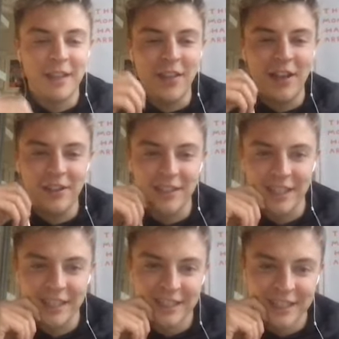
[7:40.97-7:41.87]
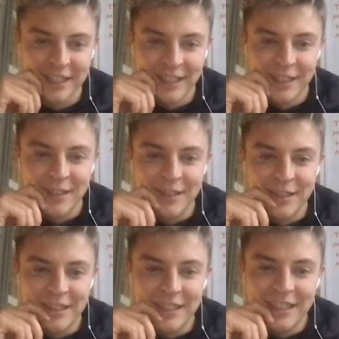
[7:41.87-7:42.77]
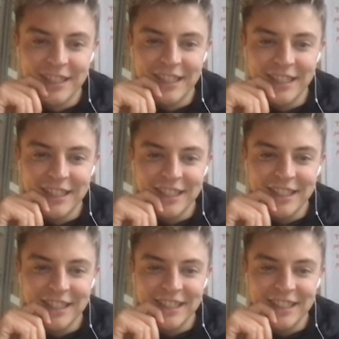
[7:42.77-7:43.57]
(not speaking)